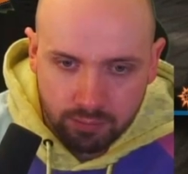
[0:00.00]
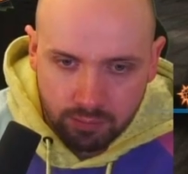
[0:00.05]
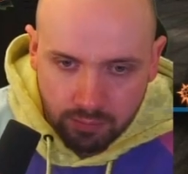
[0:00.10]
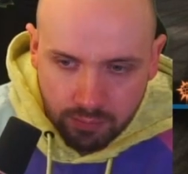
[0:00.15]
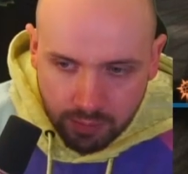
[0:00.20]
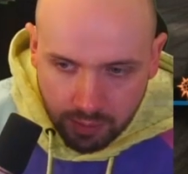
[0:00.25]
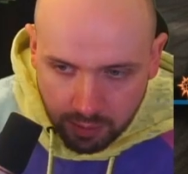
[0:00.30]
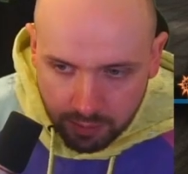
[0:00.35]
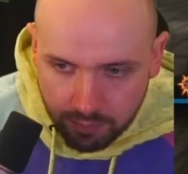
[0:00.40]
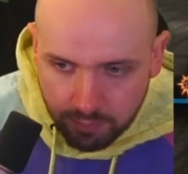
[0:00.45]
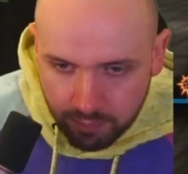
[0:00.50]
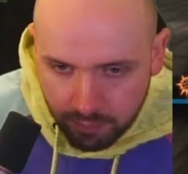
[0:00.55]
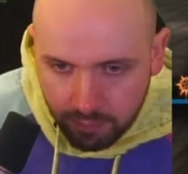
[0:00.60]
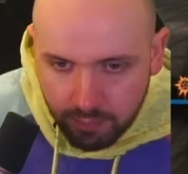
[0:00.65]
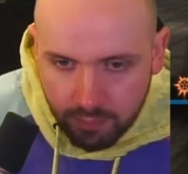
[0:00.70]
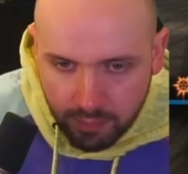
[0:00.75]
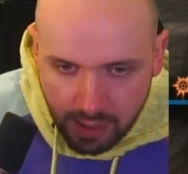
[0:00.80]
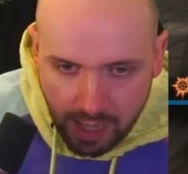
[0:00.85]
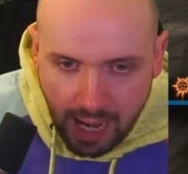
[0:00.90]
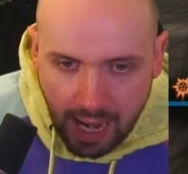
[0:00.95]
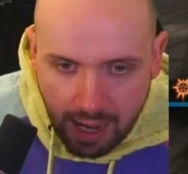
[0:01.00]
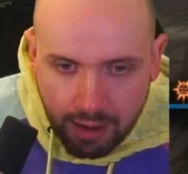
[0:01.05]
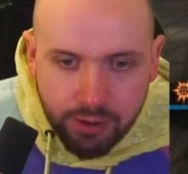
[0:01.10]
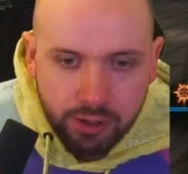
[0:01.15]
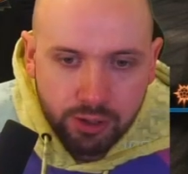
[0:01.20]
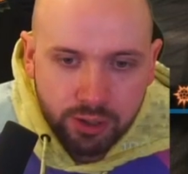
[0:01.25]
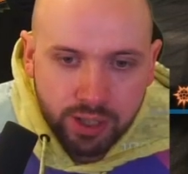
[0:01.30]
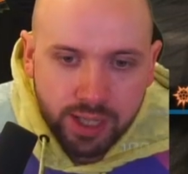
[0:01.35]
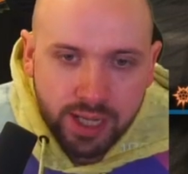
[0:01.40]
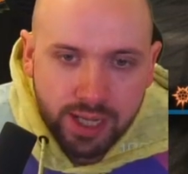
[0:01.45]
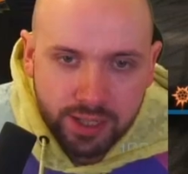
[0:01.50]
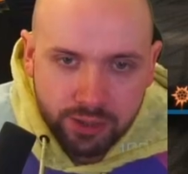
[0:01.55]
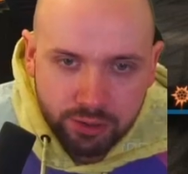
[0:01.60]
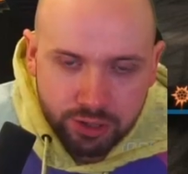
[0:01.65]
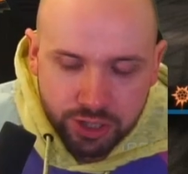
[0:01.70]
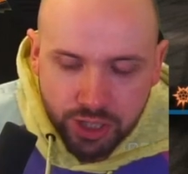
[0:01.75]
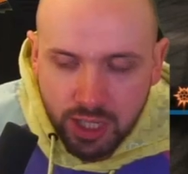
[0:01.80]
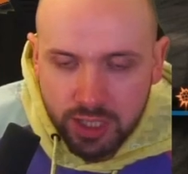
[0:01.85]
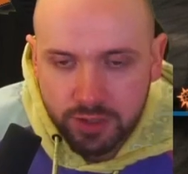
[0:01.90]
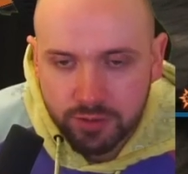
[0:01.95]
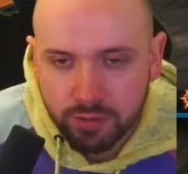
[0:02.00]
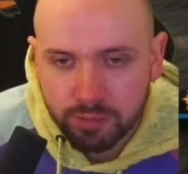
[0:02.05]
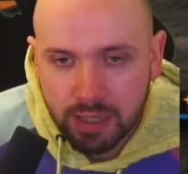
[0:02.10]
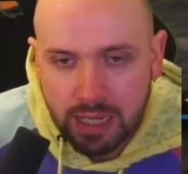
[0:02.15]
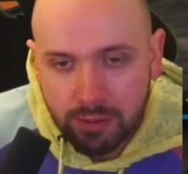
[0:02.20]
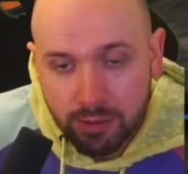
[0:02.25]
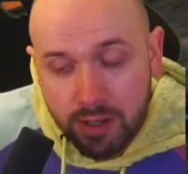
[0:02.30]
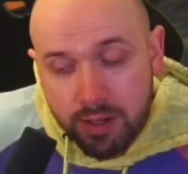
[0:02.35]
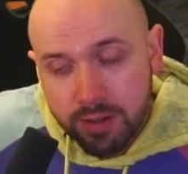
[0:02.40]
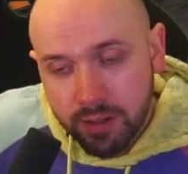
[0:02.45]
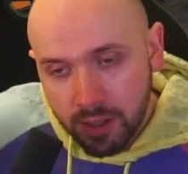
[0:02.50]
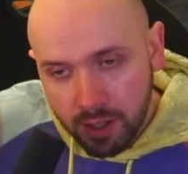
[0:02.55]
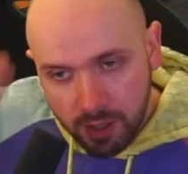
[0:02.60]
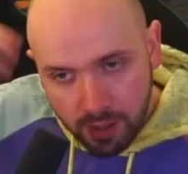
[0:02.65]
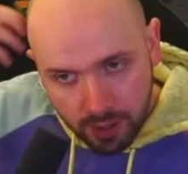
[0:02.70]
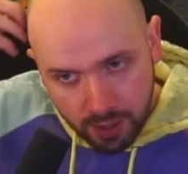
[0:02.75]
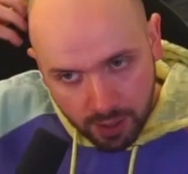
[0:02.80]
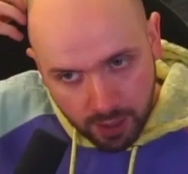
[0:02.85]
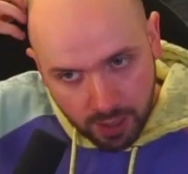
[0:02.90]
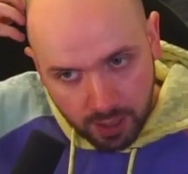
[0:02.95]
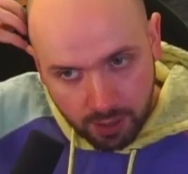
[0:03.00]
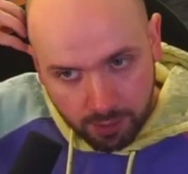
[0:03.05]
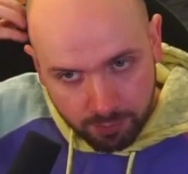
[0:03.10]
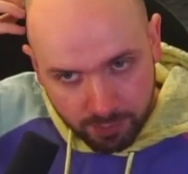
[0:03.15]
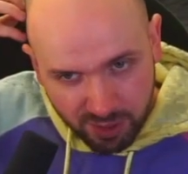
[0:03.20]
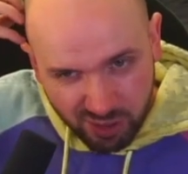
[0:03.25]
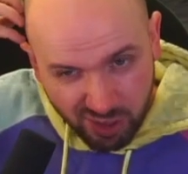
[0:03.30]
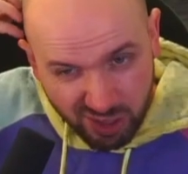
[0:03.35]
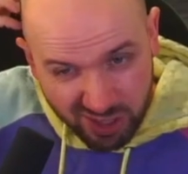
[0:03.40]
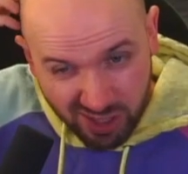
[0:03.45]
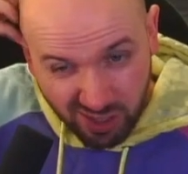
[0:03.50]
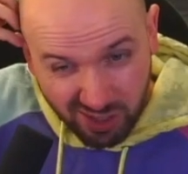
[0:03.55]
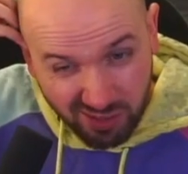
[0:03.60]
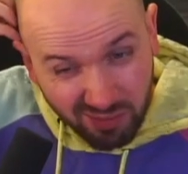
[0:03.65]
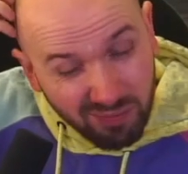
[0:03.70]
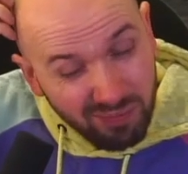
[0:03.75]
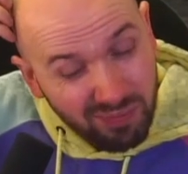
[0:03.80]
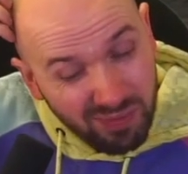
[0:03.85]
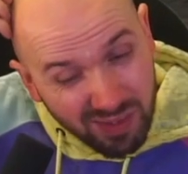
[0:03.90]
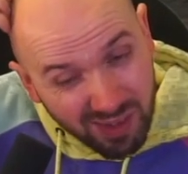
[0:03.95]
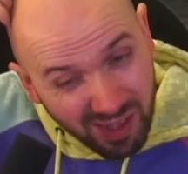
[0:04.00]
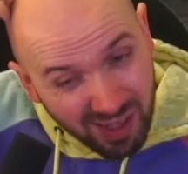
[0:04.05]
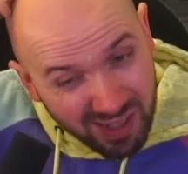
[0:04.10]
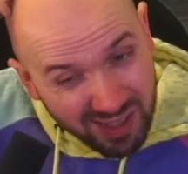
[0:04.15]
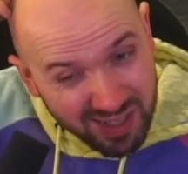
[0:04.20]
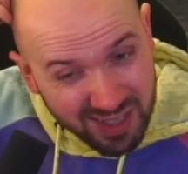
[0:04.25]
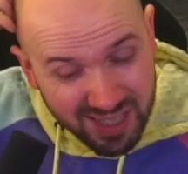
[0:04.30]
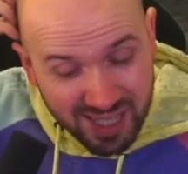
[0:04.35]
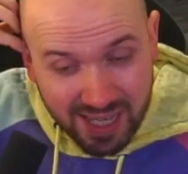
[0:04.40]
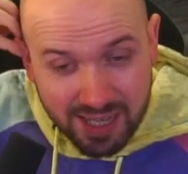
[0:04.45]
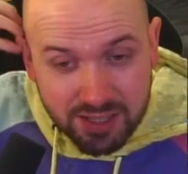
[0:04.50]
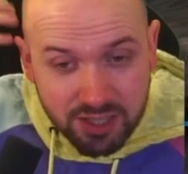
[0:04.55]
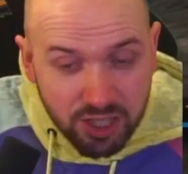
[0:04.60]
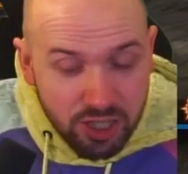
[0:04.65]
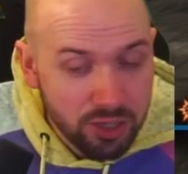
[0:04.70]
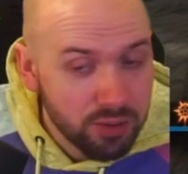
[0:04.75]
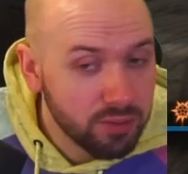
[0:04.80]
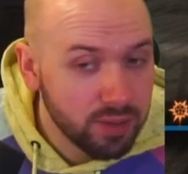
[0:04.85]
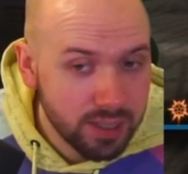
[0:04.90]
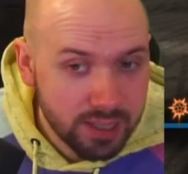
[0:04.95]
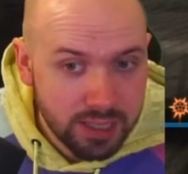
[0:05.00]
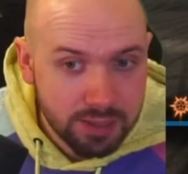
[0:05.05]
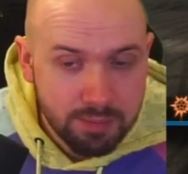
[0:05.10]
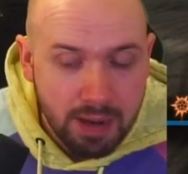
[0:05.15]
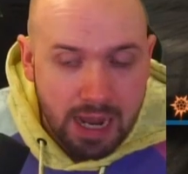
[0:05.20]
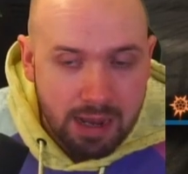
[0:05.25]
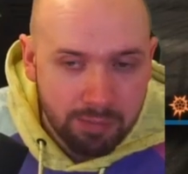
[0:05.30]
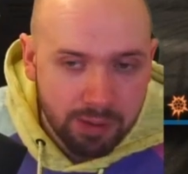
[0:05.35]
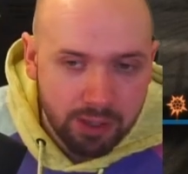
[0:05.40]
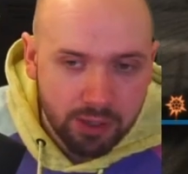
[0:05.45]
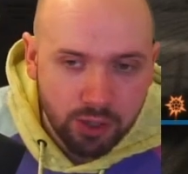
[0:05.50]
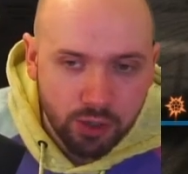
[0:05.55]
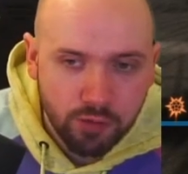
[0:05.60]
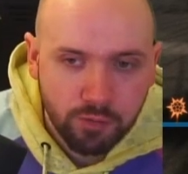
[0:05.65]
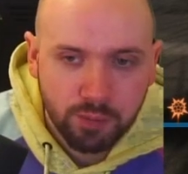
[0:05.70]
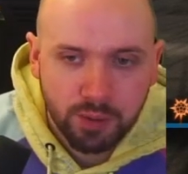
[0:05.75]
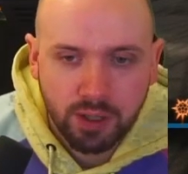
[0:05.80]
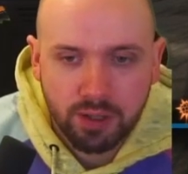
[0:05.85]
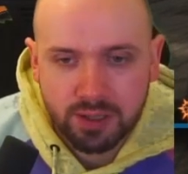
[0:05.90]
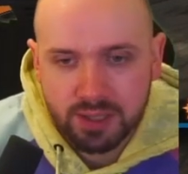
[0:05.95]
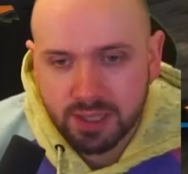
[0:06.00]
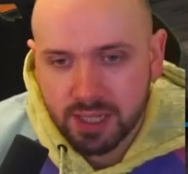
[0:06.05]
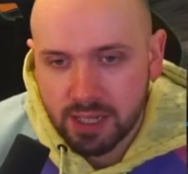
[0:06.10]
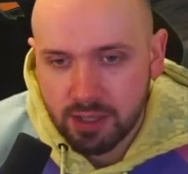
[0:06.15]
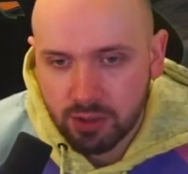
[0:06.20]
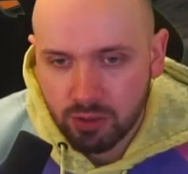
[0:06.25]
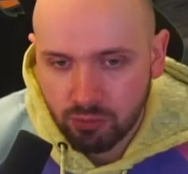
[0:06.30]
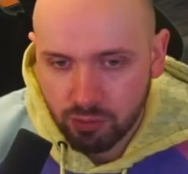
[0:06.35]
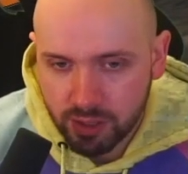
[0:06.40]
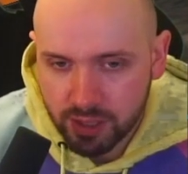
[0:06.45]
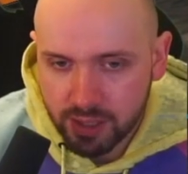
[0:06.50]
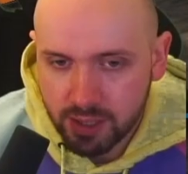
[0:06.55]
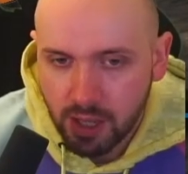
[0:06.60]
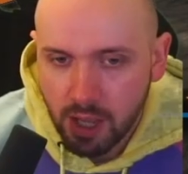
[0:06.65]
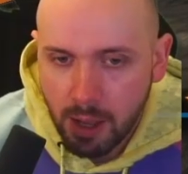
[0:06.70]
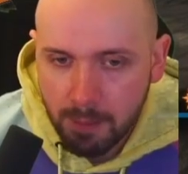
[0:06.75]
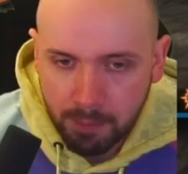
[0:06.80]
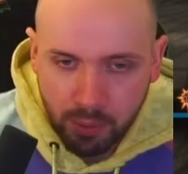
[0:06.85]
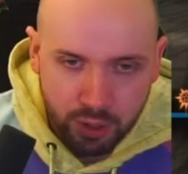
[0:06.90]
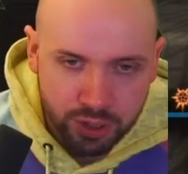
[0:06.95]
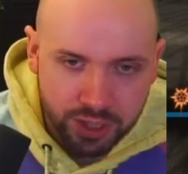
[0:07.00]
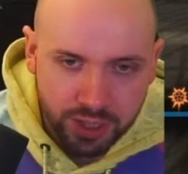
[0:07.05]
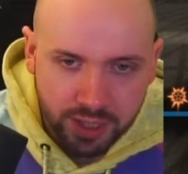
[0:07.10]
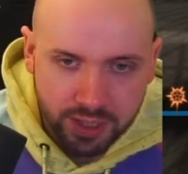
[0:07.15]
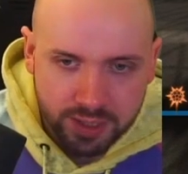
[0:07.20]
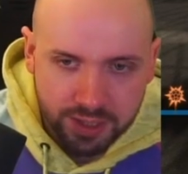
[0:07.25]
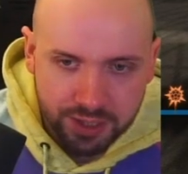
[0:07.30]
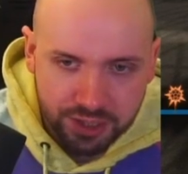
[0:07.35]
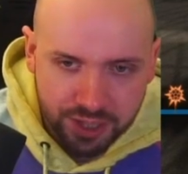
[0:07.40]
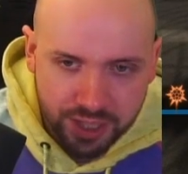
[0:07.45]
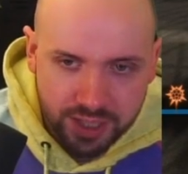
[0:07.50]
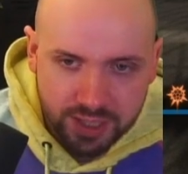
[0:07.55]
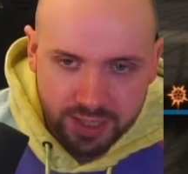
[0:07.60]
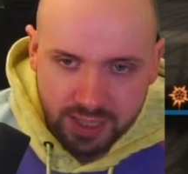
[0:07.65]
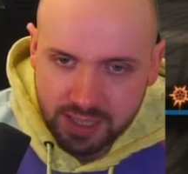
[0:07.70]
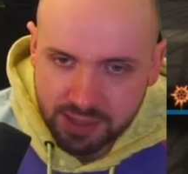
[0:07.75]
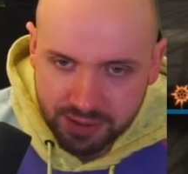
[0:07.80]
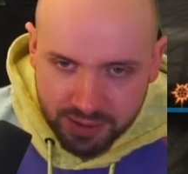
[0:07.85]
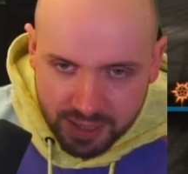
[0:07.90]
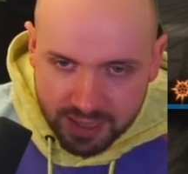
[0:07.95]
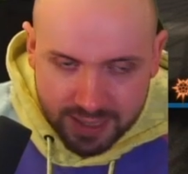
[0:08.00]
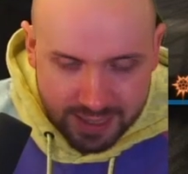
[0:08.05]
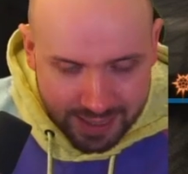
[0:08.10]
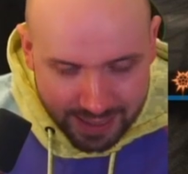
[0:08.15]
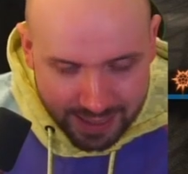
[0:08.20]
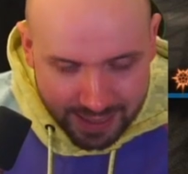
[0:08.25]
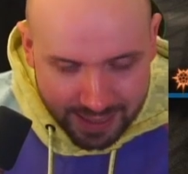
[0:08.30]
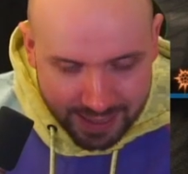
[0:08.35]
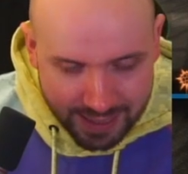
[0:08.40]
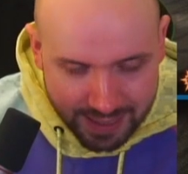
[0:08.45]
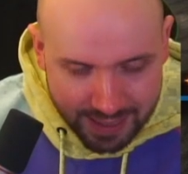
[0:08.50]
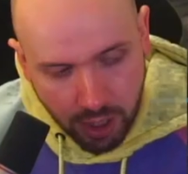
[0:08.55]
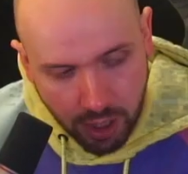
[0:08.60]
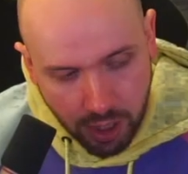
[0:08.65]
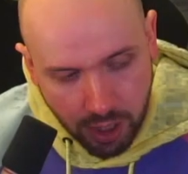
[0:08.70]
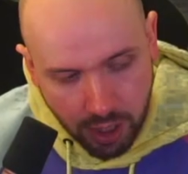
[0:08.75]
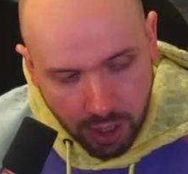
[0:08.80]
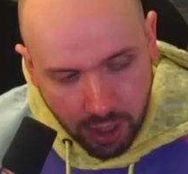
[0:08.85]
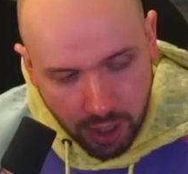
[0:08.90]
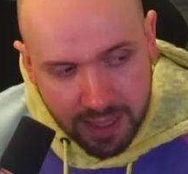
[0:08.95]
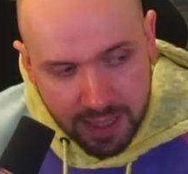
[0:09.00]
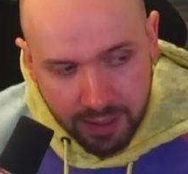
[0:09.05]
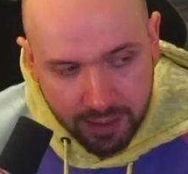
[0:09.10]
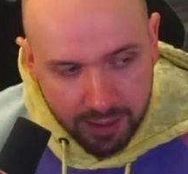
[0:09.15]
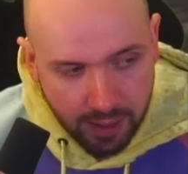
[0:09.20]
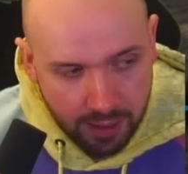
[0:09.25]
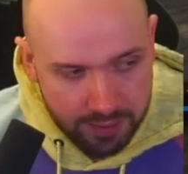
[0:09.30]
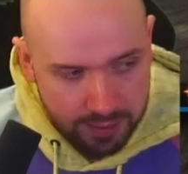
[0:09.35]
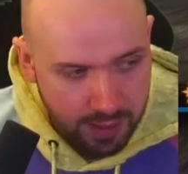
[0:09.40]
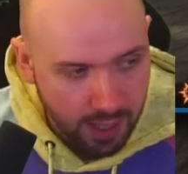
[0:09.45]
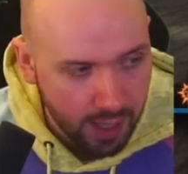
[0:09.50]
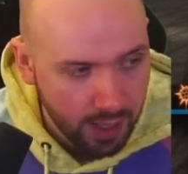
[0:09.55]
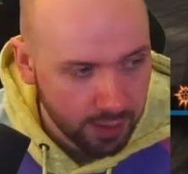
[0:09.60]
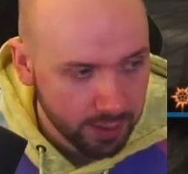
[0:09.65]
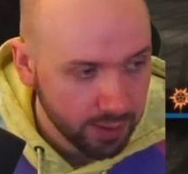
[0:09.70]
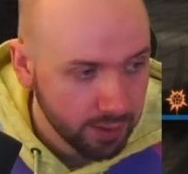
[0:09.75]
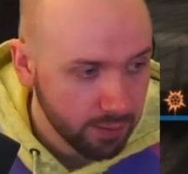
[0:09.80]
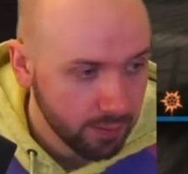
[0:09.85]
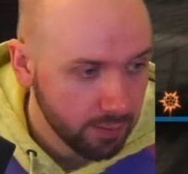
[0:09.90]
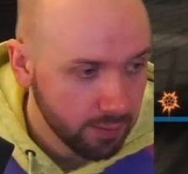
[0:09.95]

like how you're hitting your shots from now on. Because like C2, this is maybe enough, but like C3, pushing into GC, this needs to go immediately on target.